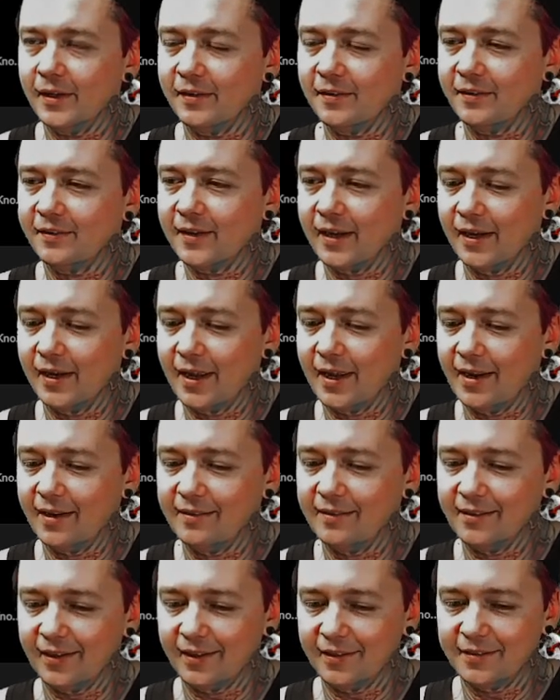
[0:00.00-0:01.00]
Just kind of
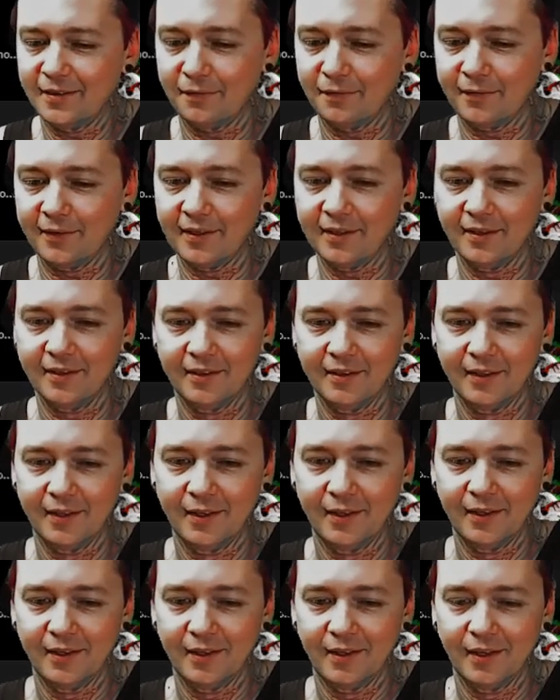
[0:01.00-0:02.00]
adds like a different
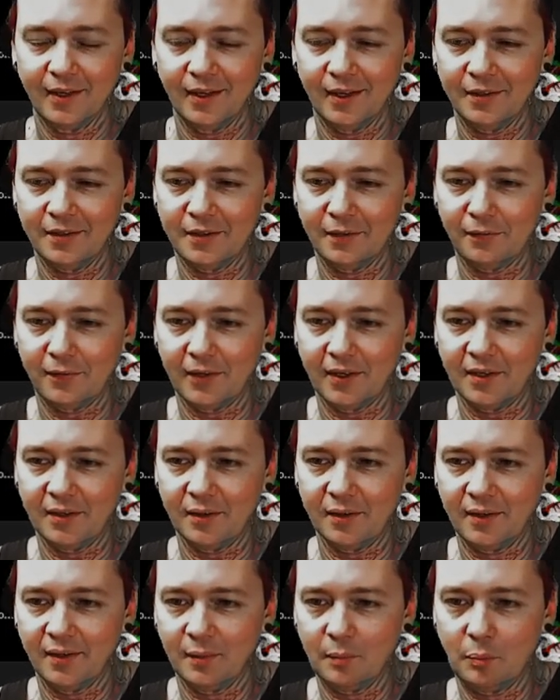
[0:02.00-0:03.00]
a different
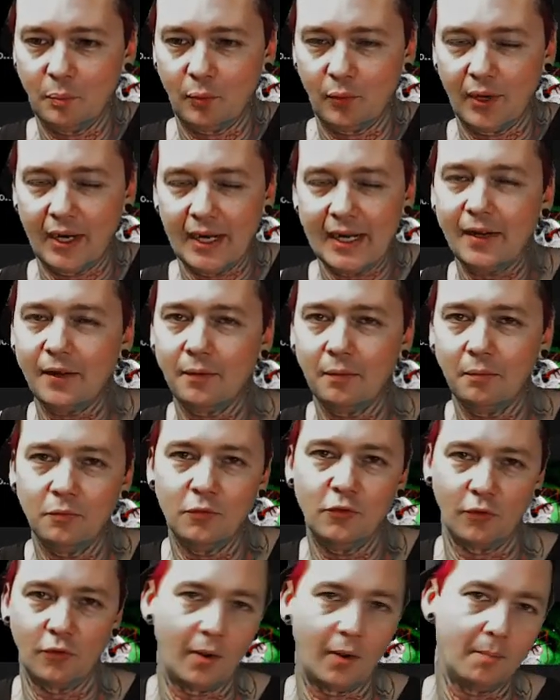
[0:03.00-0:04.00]
break
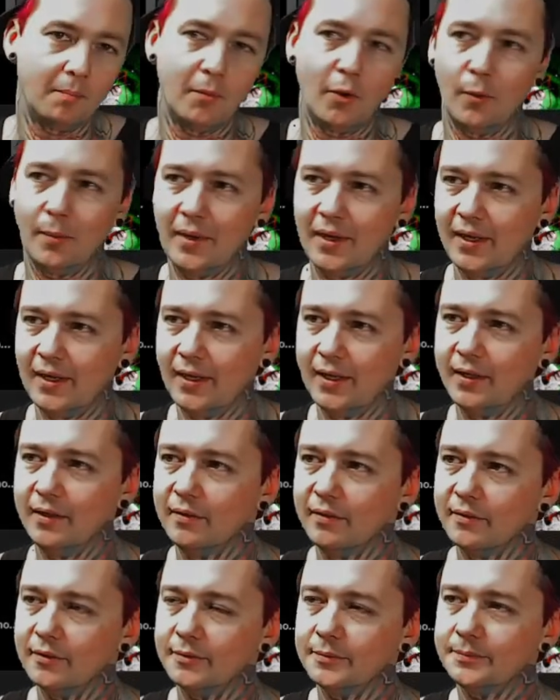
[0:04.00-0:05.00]
drum moment in it.
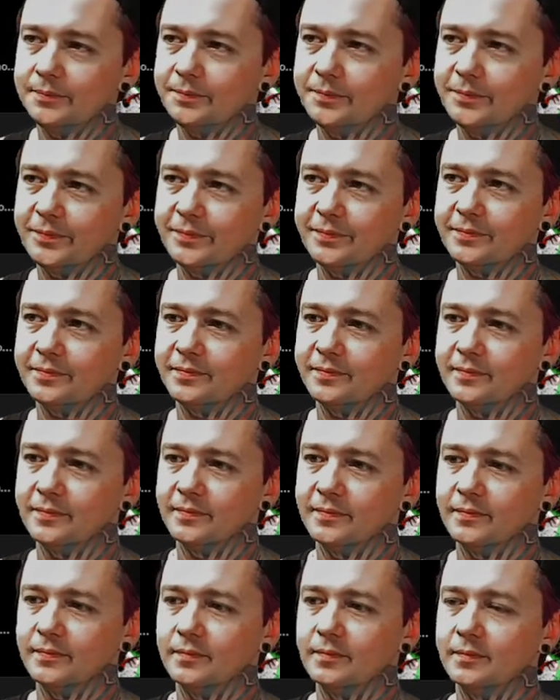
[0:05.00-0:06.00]
Does
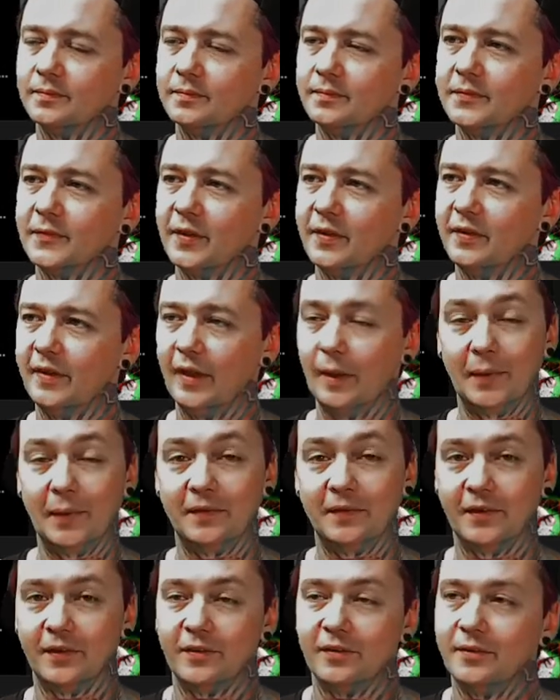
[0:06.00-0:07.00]
that make
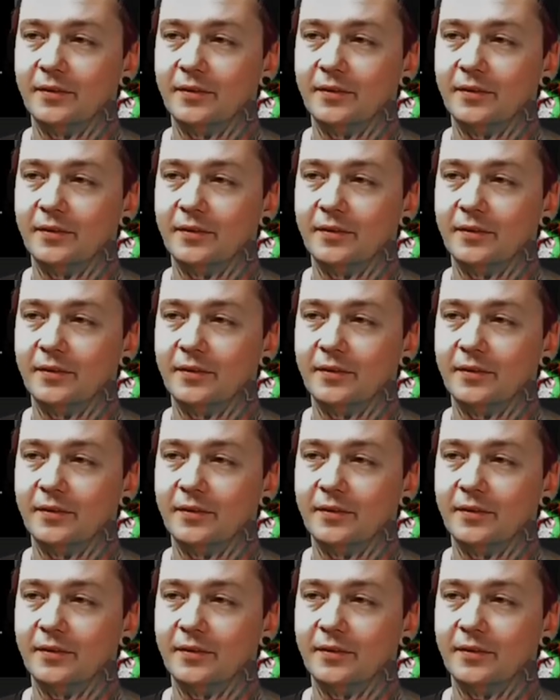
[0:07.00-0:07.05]
sense?